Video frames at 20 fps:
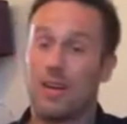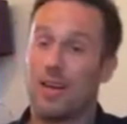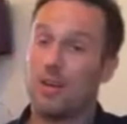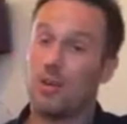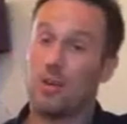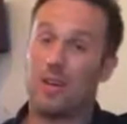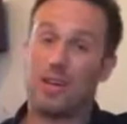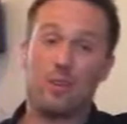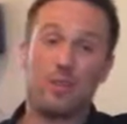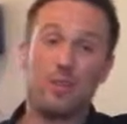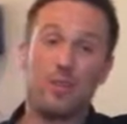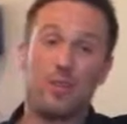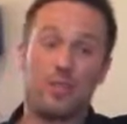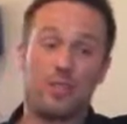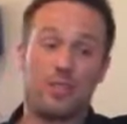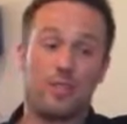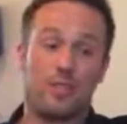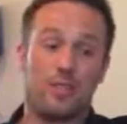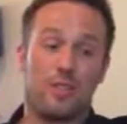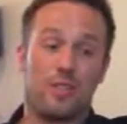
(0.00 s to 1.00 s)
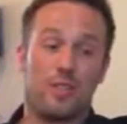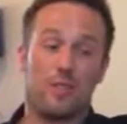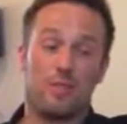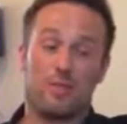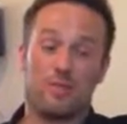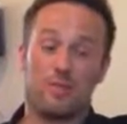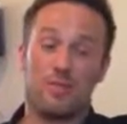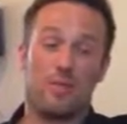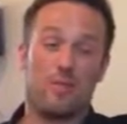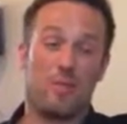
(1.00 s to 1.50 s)
I was
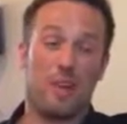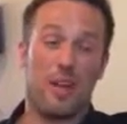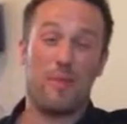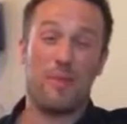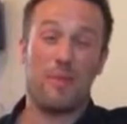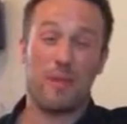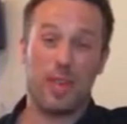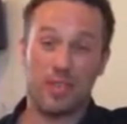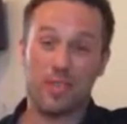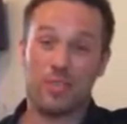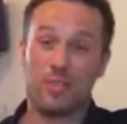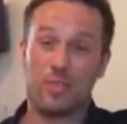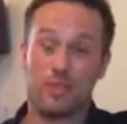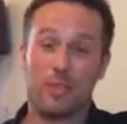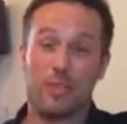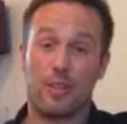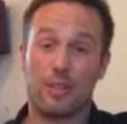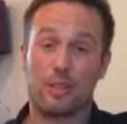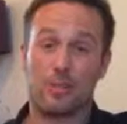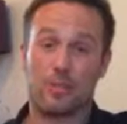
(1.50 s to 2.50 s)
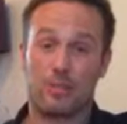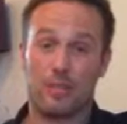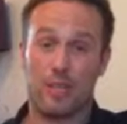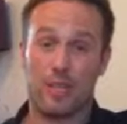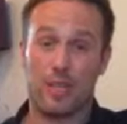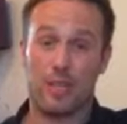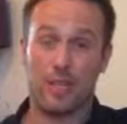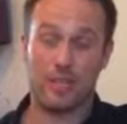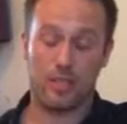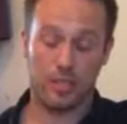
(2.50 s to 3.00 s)
a mess, to be honest with
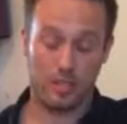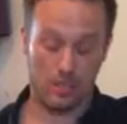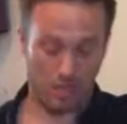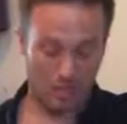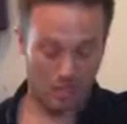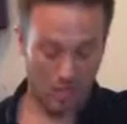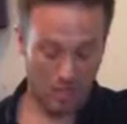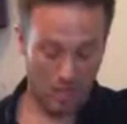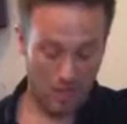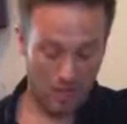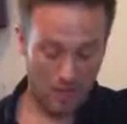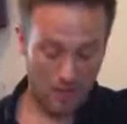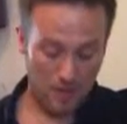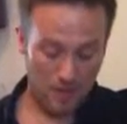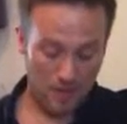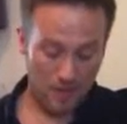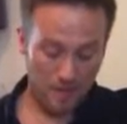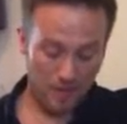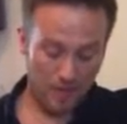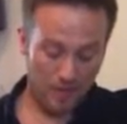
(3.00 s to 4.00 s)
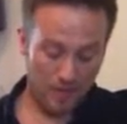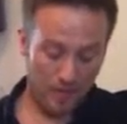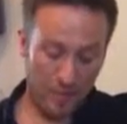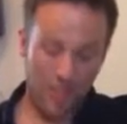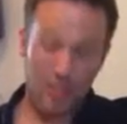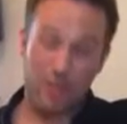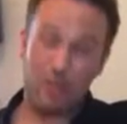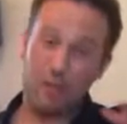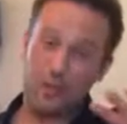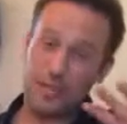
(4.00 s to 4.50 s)
you, you know. So,
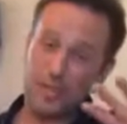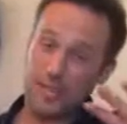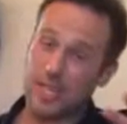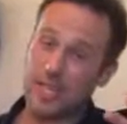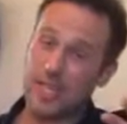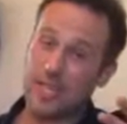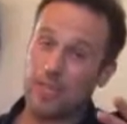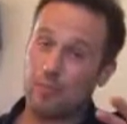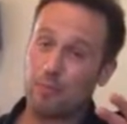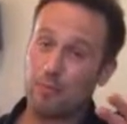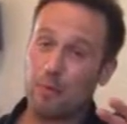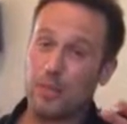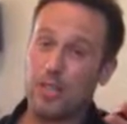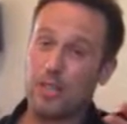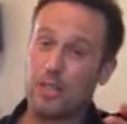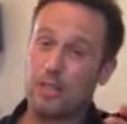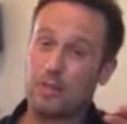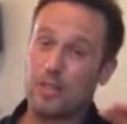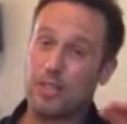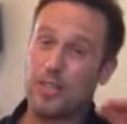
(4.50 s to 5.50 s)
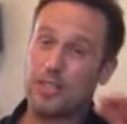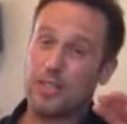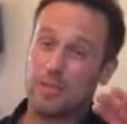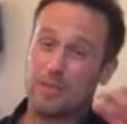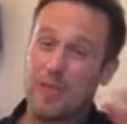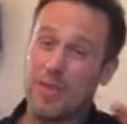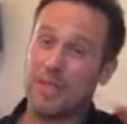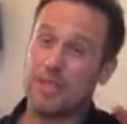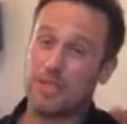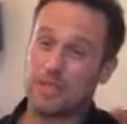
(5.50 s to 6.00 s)
and the fatigue of brain injury is
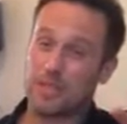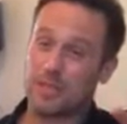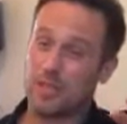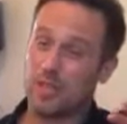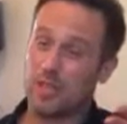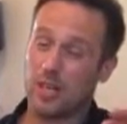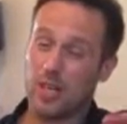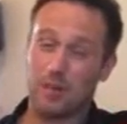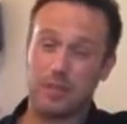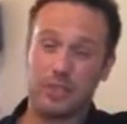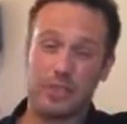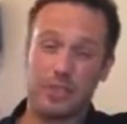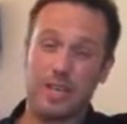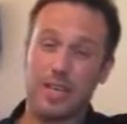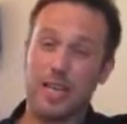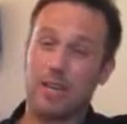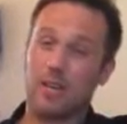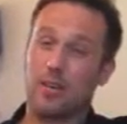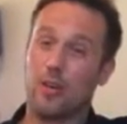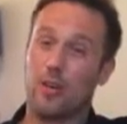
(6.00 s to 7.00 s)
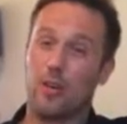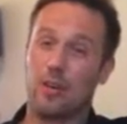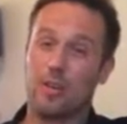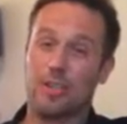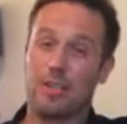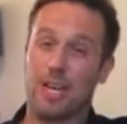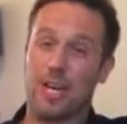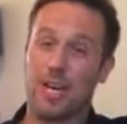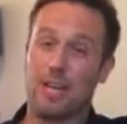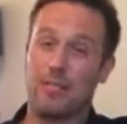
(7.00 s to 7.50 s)
immense. You know, I was knackered all
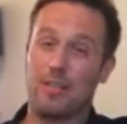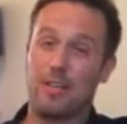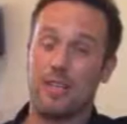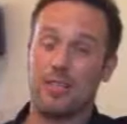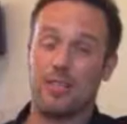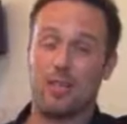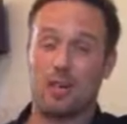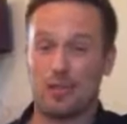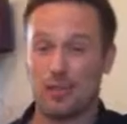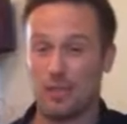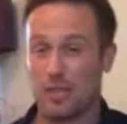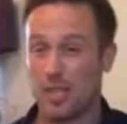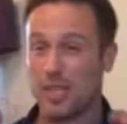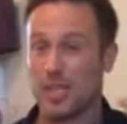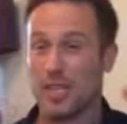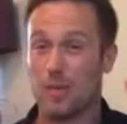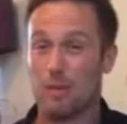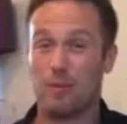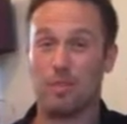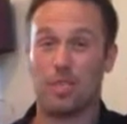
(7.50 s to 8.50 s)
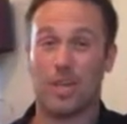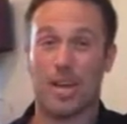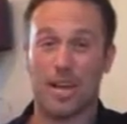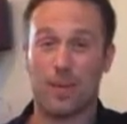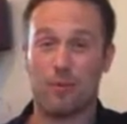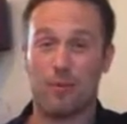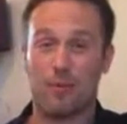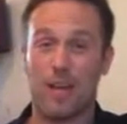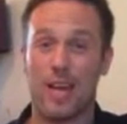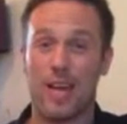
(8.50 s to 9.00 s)
the time. Any sort of thinking was
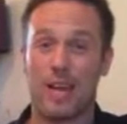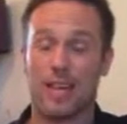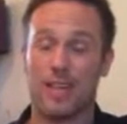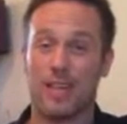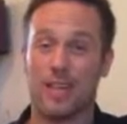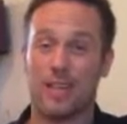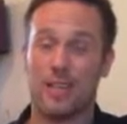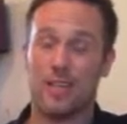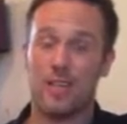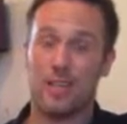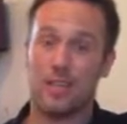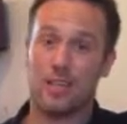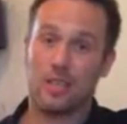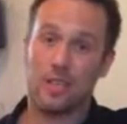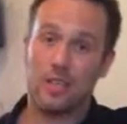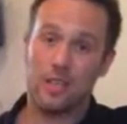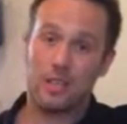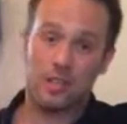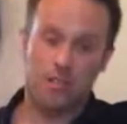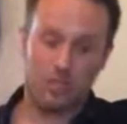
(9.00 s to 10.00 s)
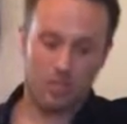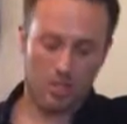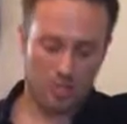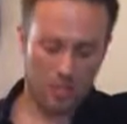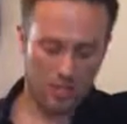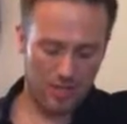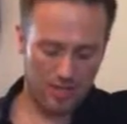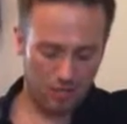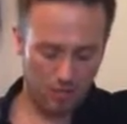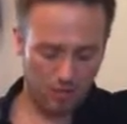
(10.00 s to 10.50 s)
hard work.
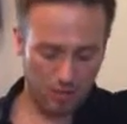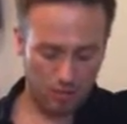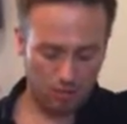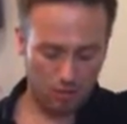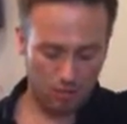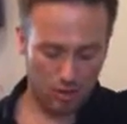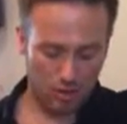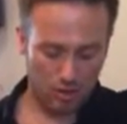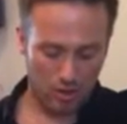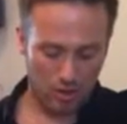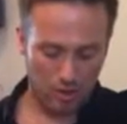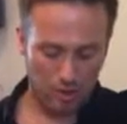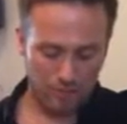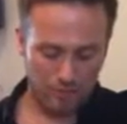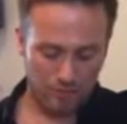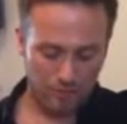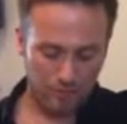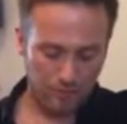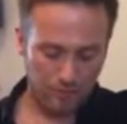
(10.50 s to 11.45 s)
So that was a struggle.